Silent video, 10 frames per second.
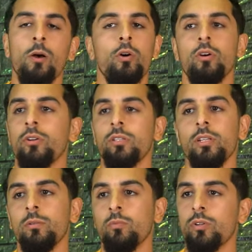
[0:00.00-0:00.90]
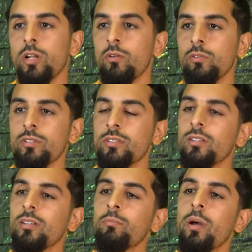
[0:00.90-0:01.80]
No, not anymore. Now he's
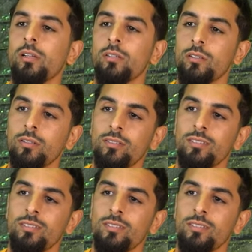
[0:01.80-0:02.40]
a pilot.